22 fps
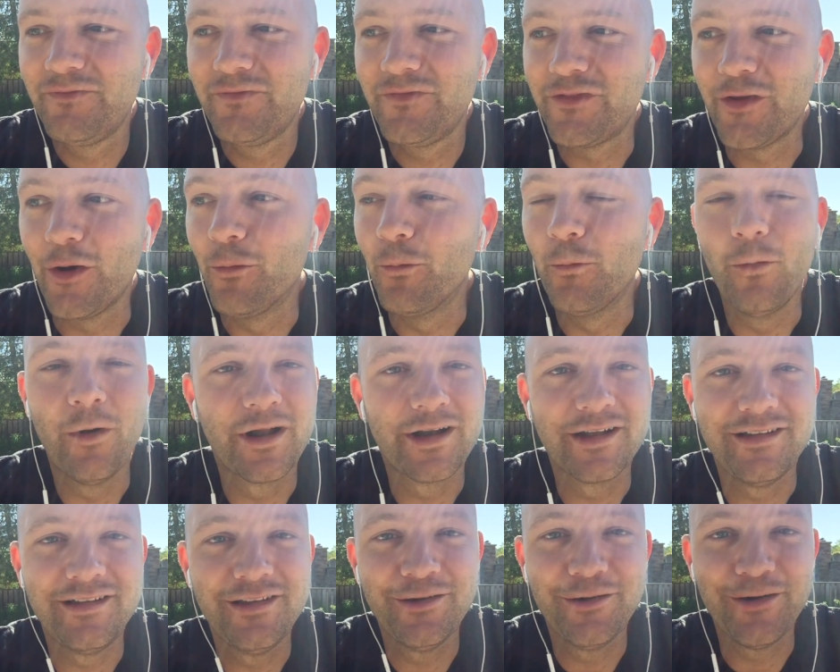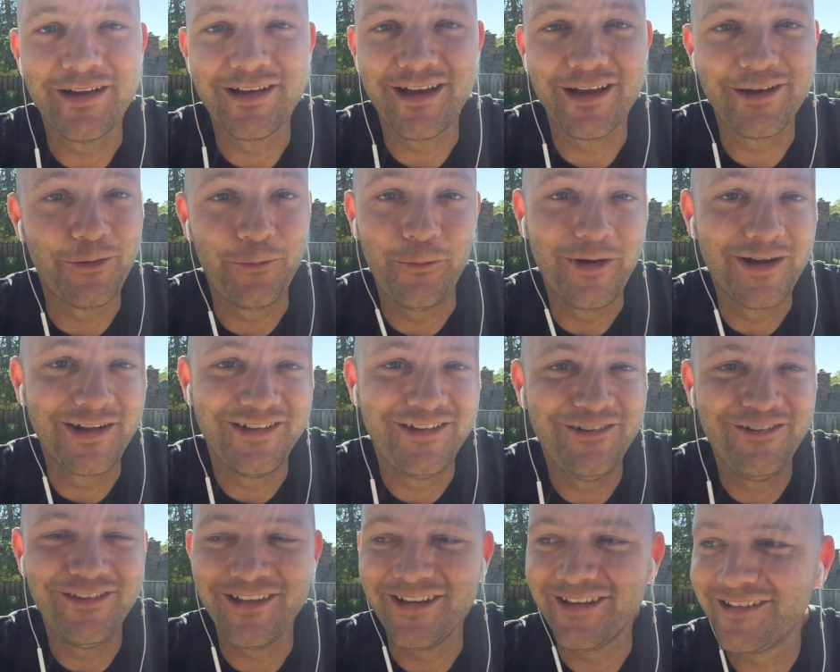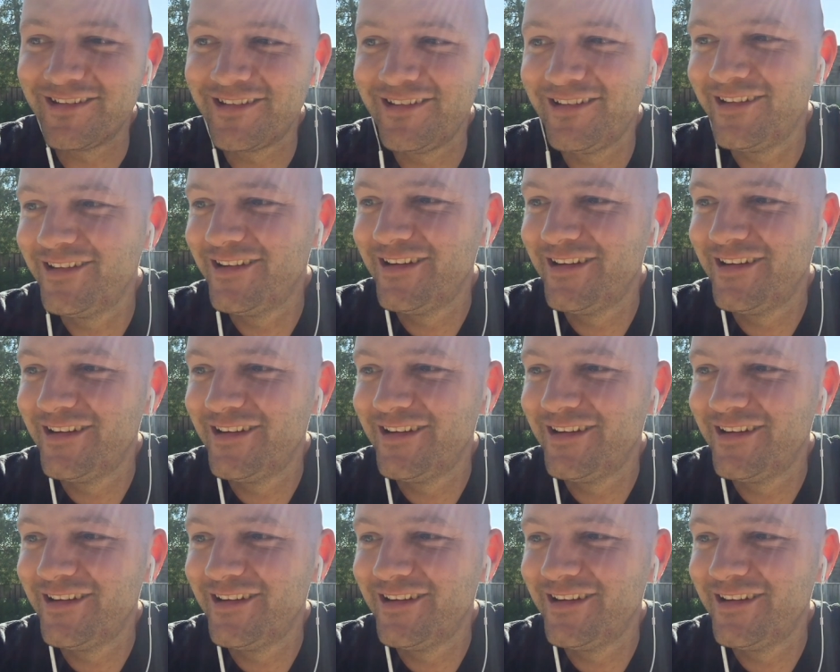don't want to do it. I don't want to do this.